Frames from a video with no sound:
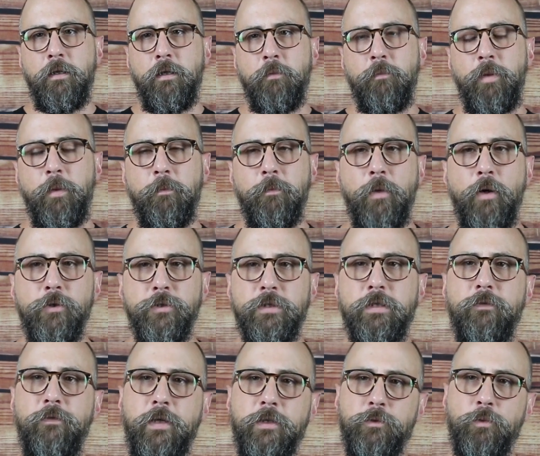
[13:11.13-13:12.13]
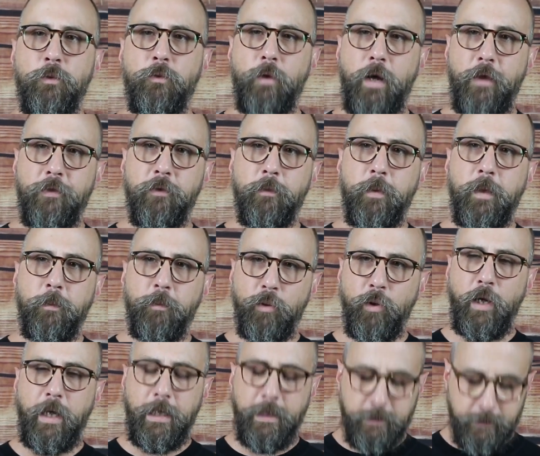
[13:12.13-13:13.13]
But most of us would rather be
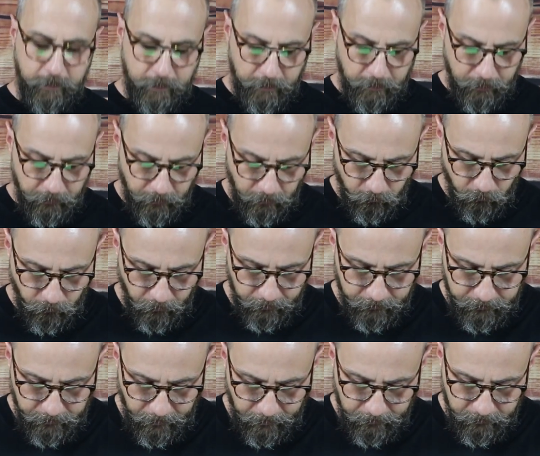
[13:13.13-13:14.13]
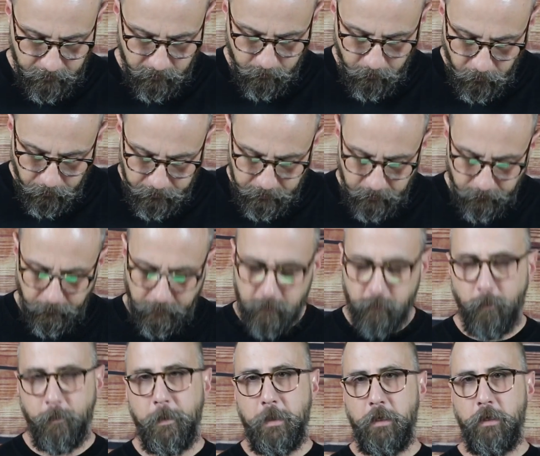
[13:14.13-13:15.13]
praised than criticized. Most of us
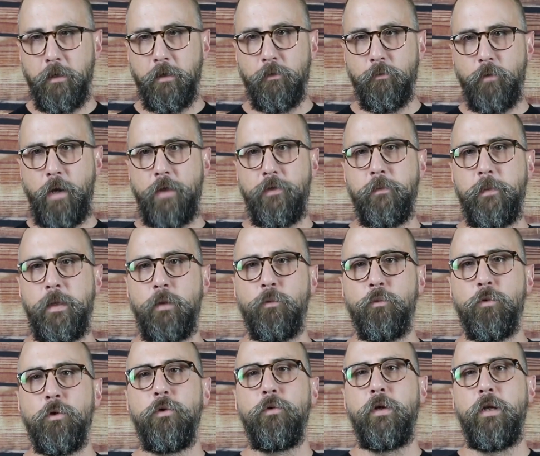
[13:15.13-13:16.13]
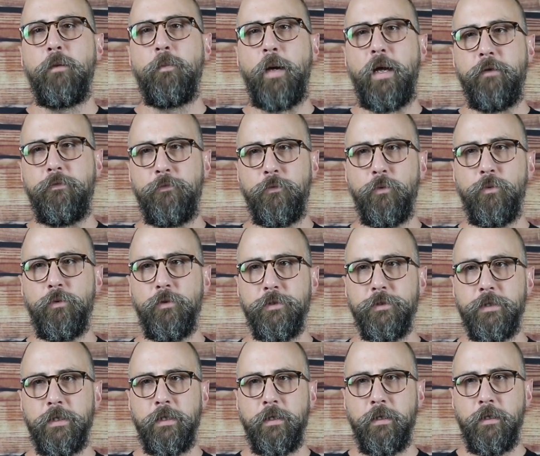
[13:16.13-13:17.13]
would rather be ruined by
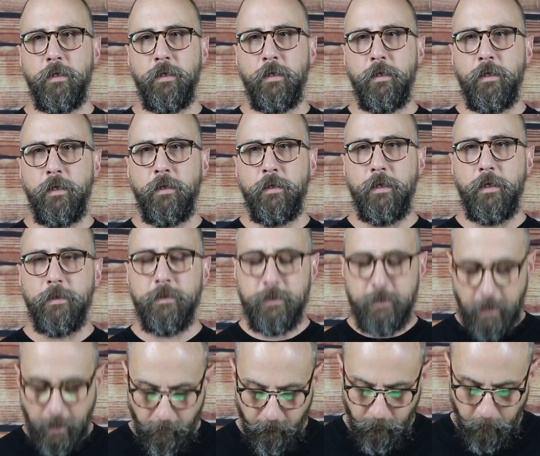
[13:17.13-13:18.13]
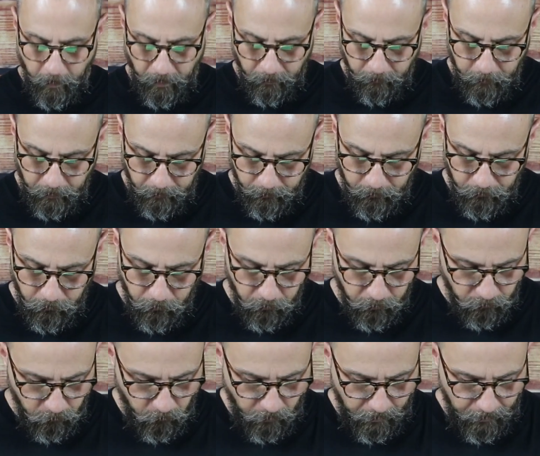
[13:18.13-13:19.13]
fools than saved by people who
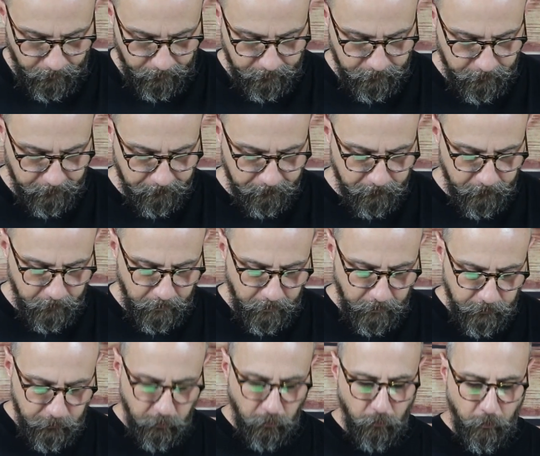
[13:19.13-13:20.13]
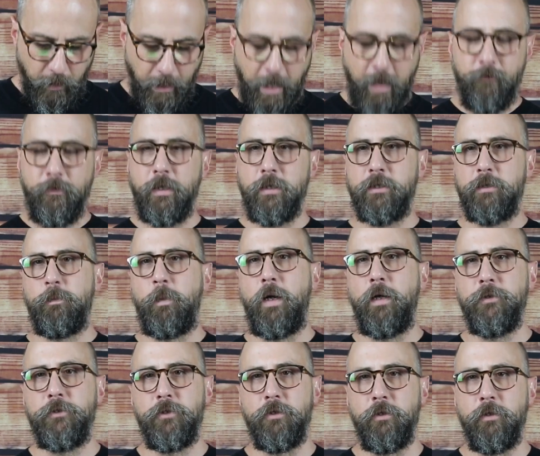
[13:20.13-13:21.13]
are wise. So having a
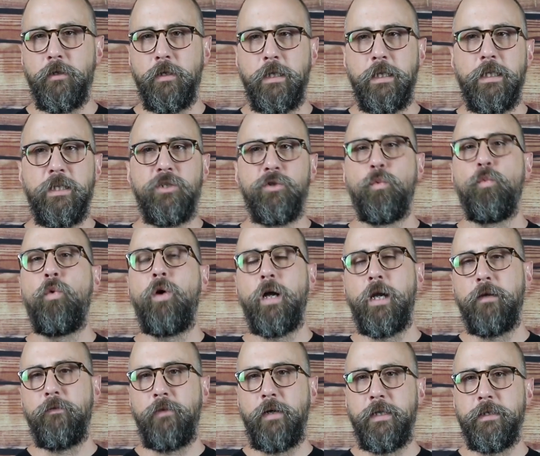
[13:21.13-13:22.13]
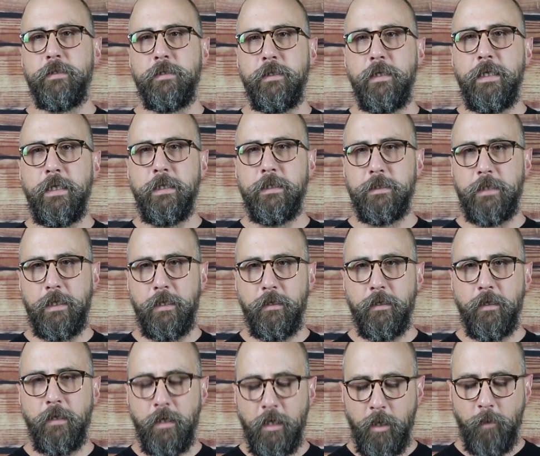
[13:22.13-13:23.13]
sponsor, each one of us needs it.
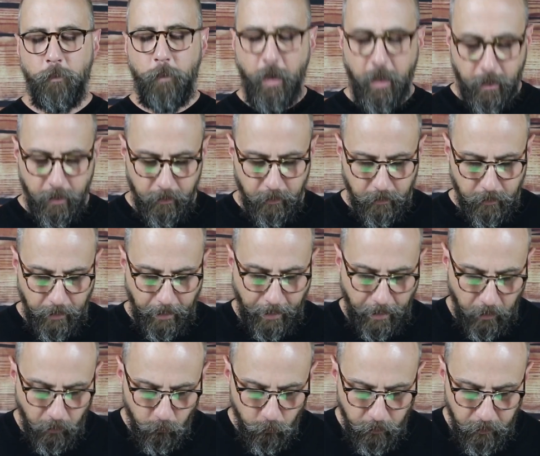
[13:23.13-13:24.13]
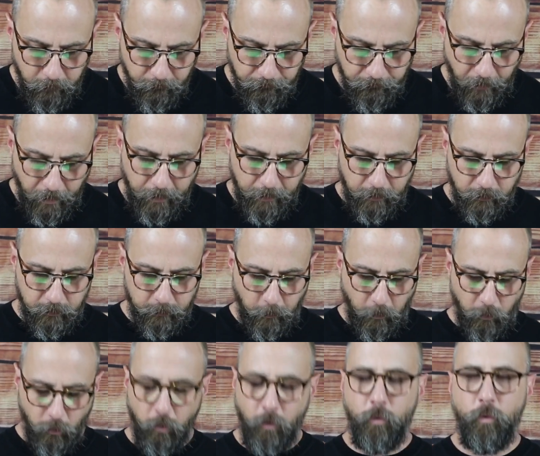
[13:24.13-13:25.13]
But how do we find
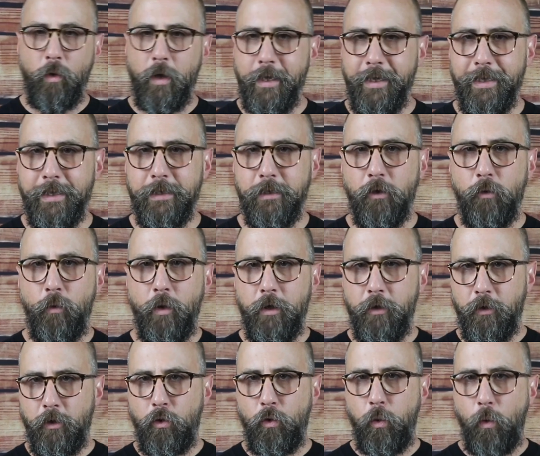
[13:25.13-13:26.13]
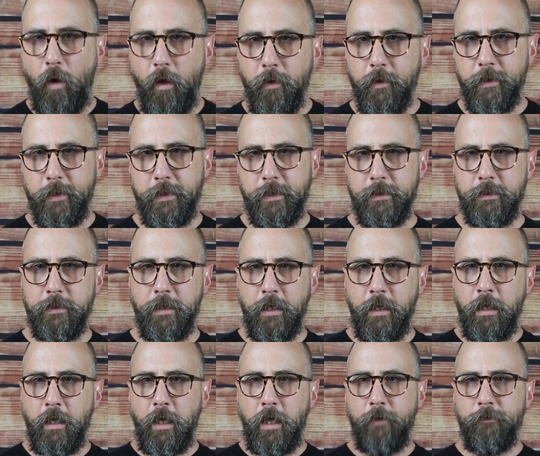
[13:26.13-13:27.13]
what are the qualities
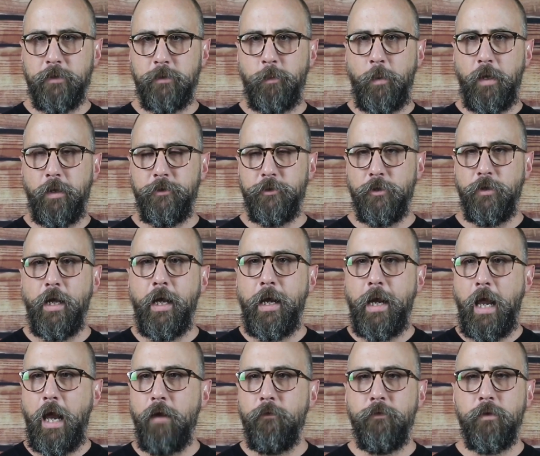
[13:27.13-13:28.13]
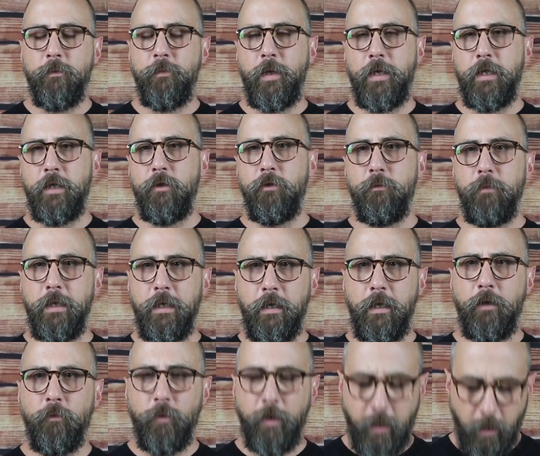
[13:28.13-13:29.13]
of a sponsor? Not everybody you meet
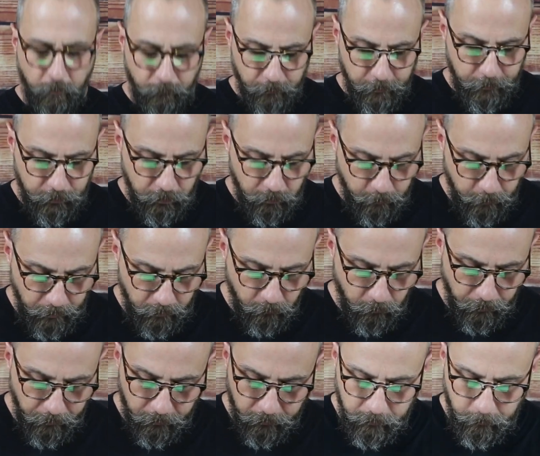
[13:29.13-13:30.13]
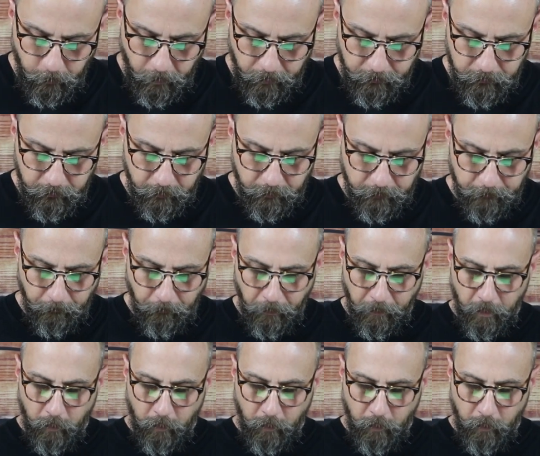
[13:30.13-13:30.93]
in recovery should be one of your sponsors.